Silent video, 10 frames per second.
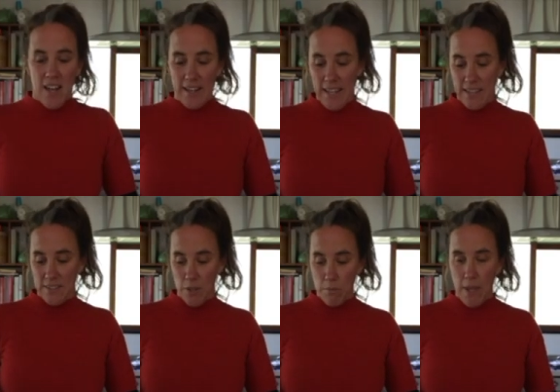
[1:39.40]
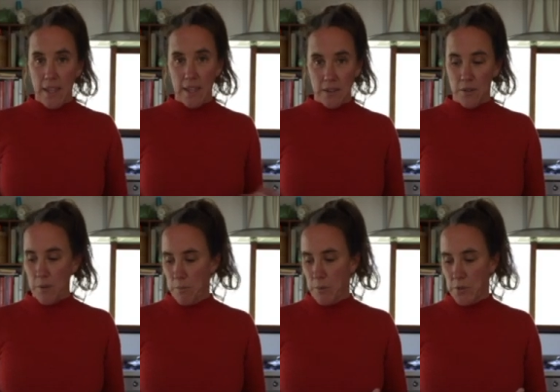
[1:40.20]
Okay, so making the
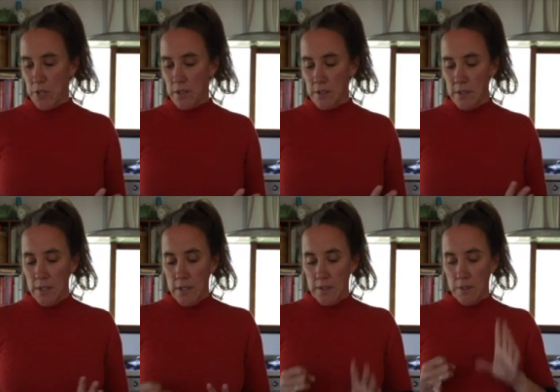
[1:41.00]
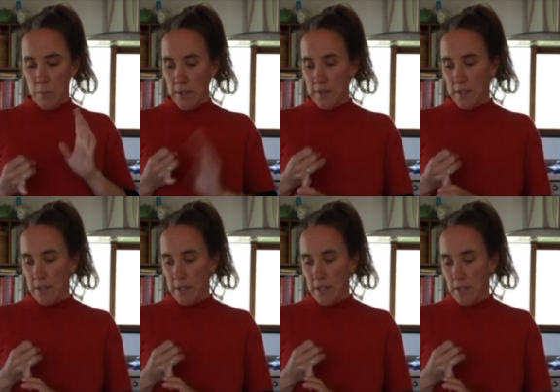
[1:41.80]
kombucha. So
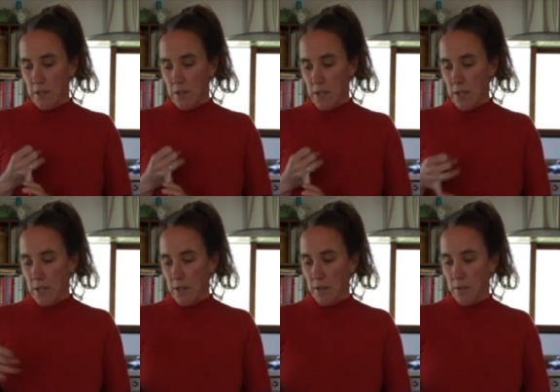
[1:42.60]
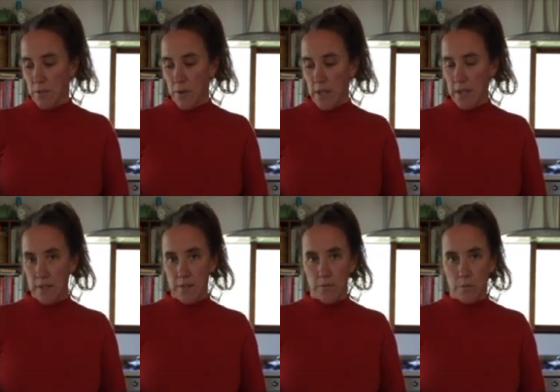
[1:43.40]
basically you need 3
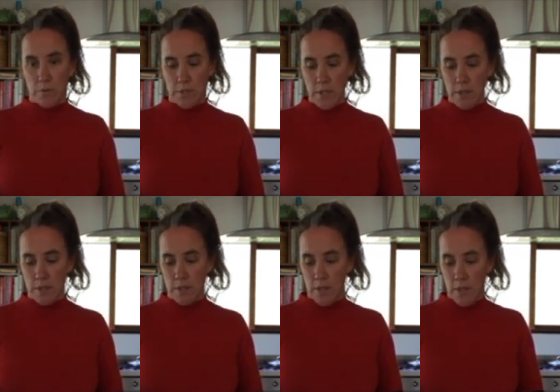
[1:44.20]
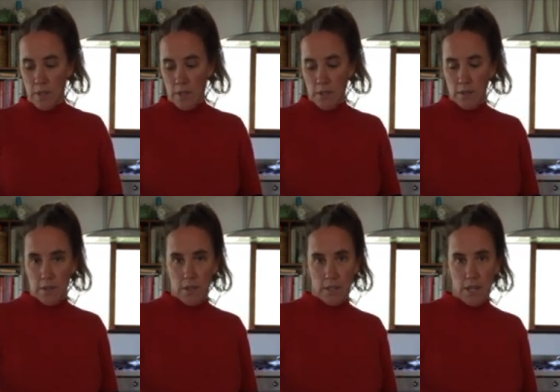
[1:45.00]
litres of water,
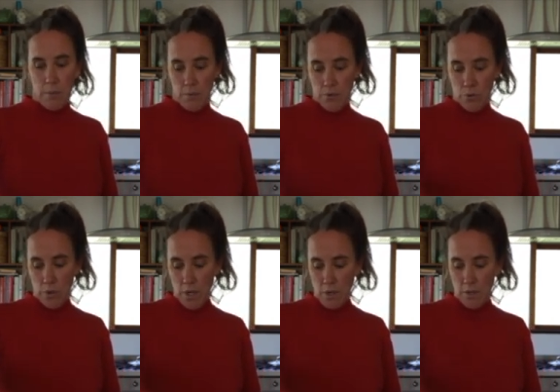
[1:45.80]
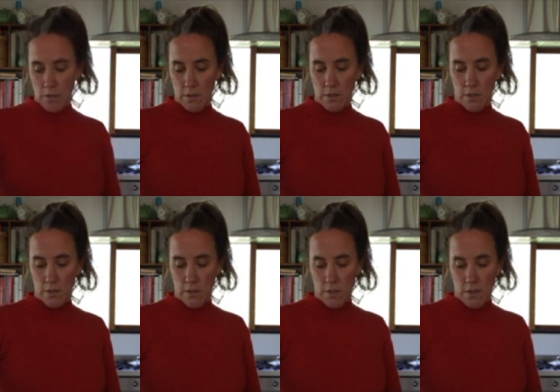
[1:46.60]
a cup of sugar,
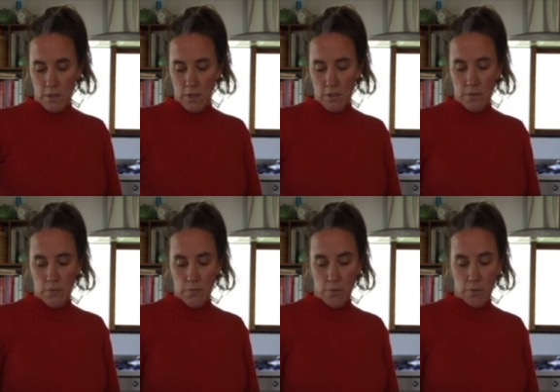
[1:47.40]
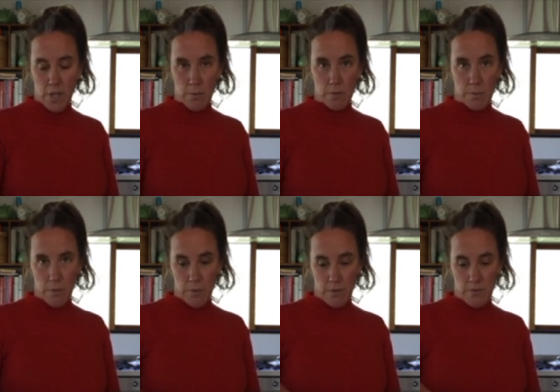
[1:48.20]
4
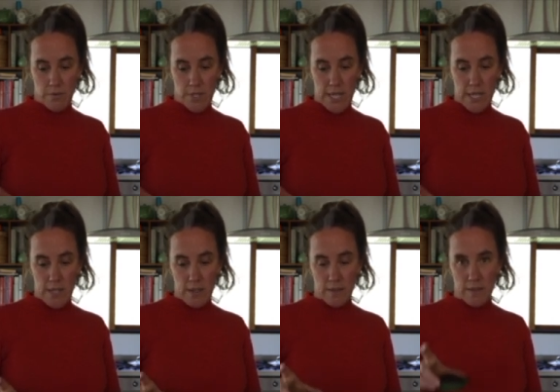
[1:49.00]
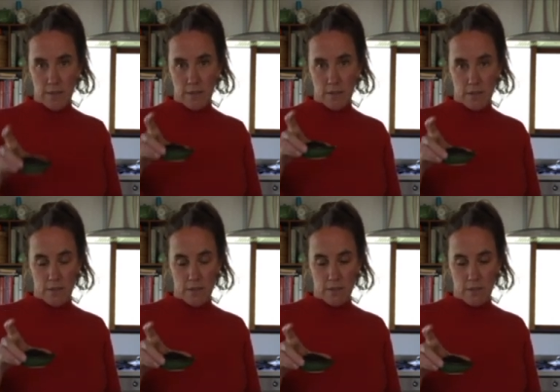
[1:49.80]
tablespoons of tea, this is
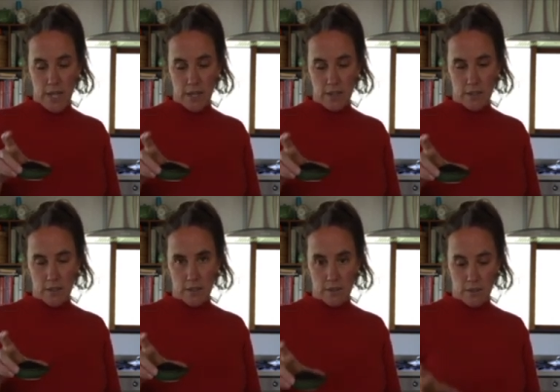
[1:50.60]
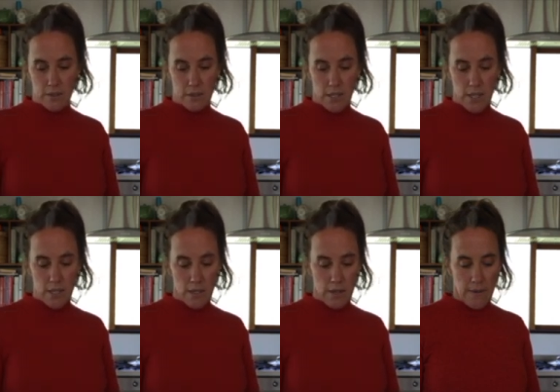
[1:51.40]
an organic
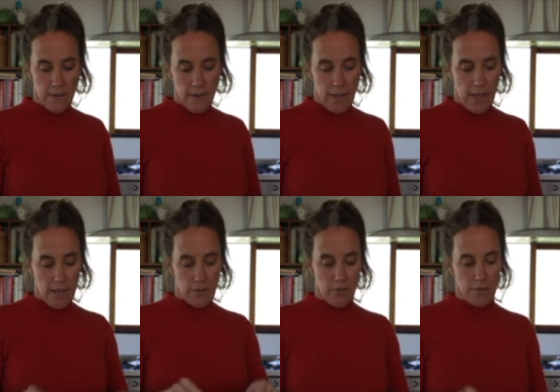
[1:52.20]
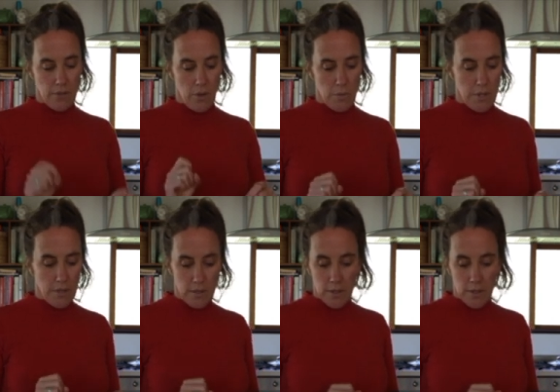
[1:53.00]
tea, and your scoby.